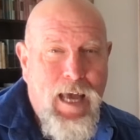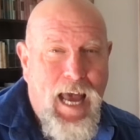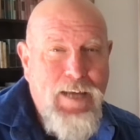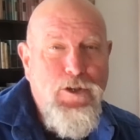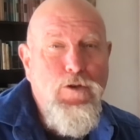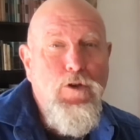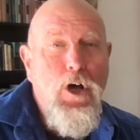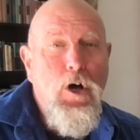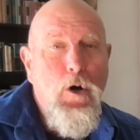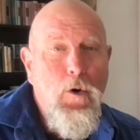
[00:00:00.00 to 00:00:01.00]
As you
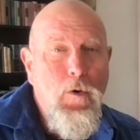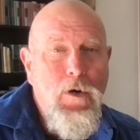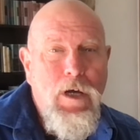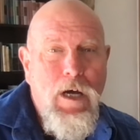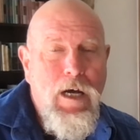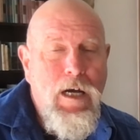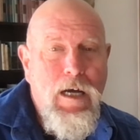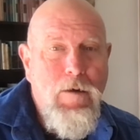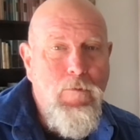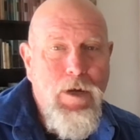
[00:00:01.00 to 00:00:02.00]
know,
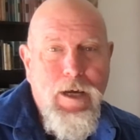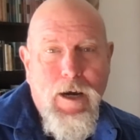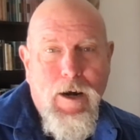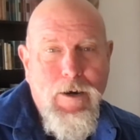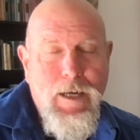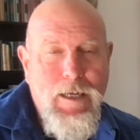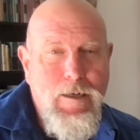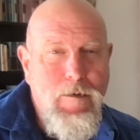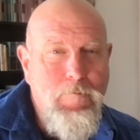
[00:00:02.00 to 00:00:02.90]
we are in the